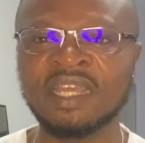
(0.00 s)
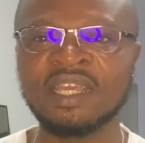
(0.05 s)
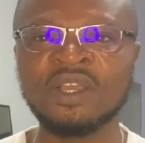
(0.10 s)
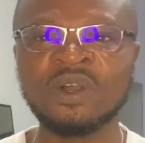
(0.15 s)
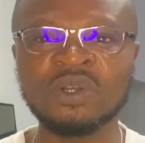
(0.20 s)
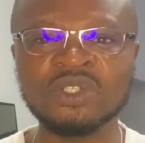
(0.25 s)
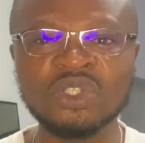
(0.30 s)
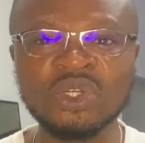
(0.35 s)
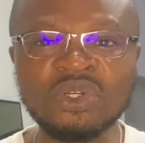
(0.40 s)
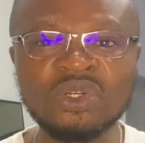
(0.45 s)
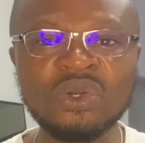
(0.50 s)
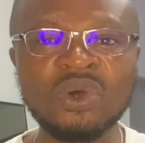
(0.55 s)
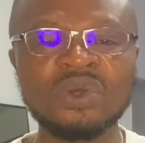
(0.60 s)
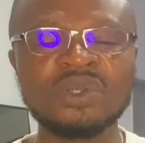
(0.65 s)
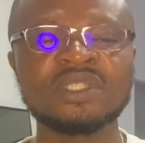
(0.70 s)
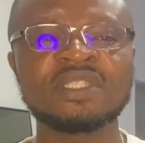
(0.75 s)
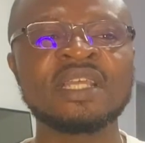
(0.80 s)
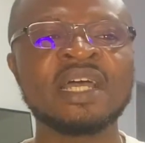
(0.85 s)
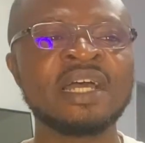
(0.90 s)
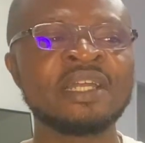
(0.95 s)
He also
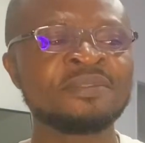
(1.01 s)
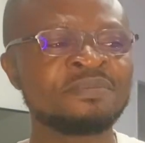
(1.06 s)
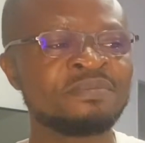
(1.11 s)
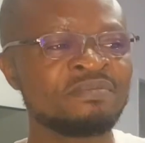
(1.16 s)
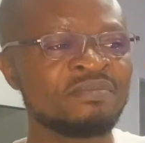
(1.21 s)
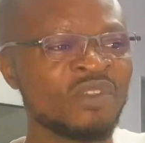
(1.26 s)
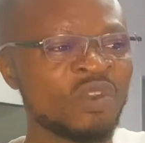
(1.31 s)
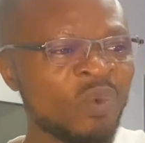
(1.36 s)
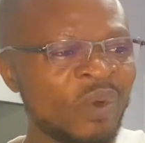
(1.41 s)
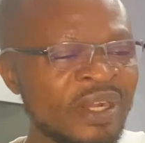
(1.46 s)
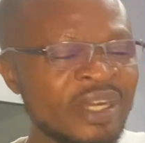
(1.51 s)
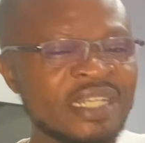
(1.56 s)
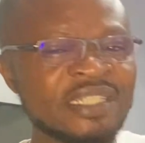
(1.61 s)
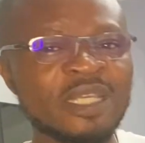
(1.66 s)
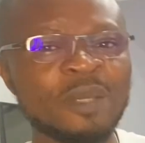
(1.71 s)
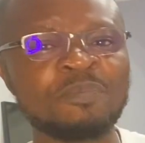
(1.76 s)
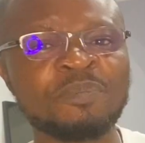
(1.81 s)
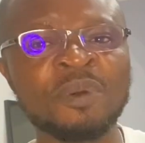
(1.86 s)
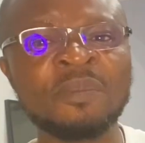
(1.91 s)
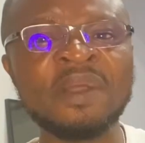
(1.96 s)
knows that when there's
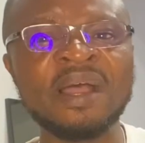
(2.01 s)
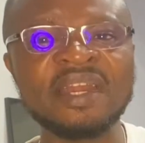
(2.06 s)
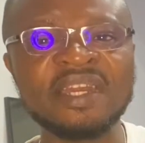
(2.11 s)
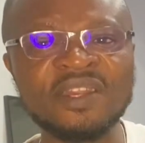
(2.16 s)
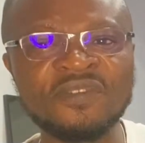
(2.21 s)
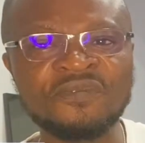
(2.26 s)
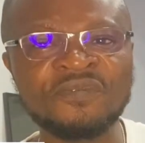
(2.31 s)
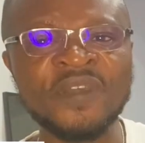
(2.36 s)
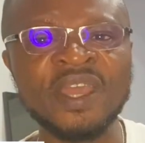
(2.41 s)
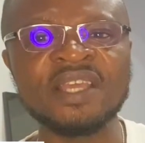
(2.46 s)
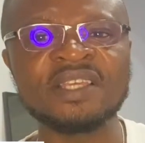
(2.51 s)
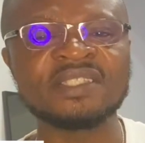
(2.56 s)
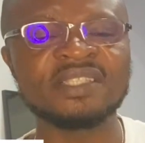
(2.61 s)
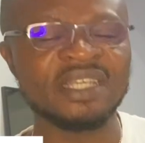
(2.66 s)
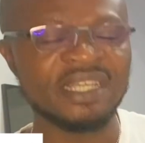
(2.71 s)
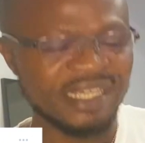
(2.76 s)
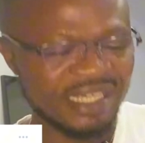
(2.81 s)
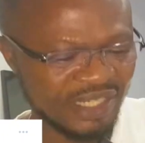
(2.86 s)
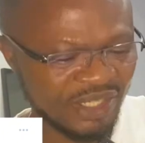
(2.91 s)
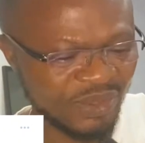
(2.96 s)
a problem at defense,
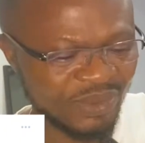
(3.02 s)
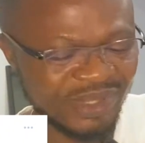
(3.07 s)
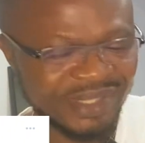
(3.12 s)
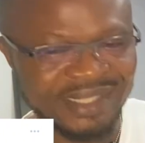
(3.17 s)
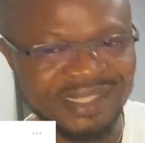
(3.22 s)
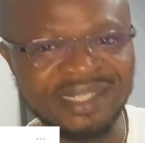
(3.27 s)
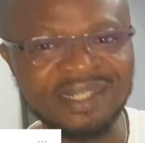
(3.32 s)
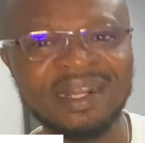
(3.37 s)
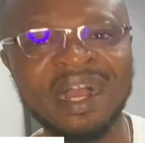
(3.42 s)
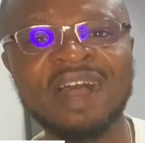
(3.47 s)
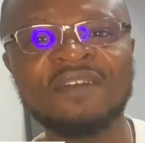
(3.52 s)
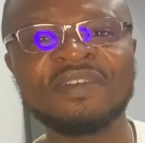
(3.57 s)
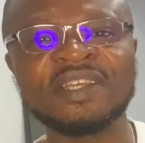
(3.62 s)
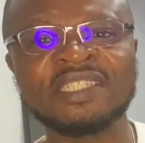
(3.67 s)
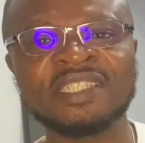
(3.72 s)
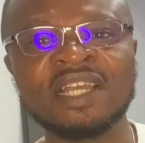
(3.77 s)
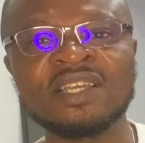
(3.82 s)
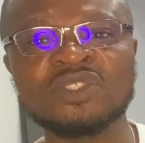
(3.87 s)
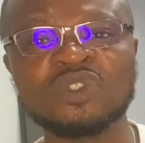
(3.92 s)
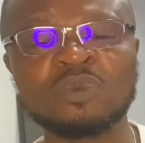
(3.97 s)
he will still have a
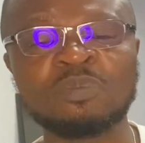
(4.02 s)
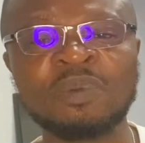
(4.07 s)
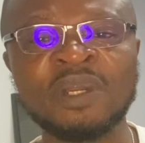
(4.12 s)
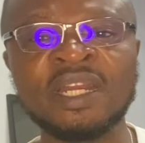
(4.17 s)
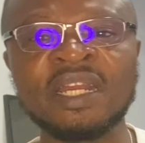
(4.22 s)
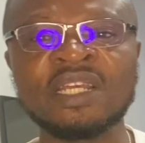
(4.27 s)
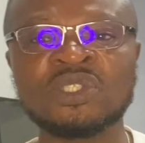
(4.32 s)
chance to play there.